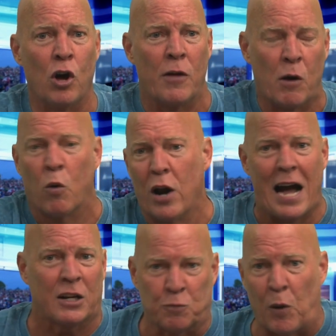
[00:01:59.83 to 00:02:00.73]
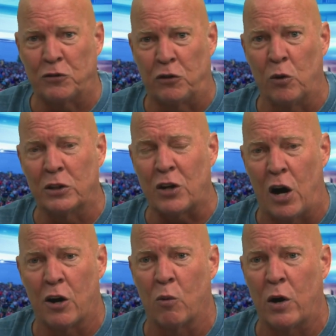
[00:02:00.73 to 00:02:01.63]
and then we're not supposed to do it to
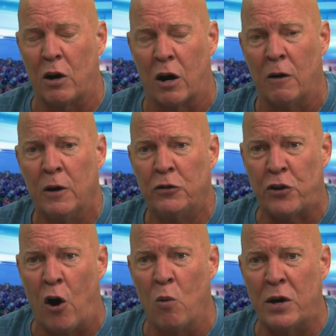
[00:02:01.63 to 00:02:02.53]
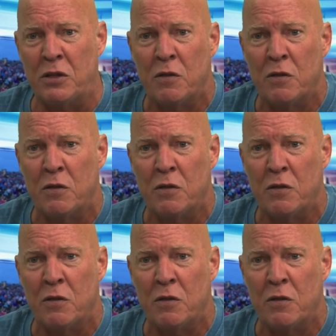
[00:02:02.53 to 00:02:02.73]
Hunter or Joe when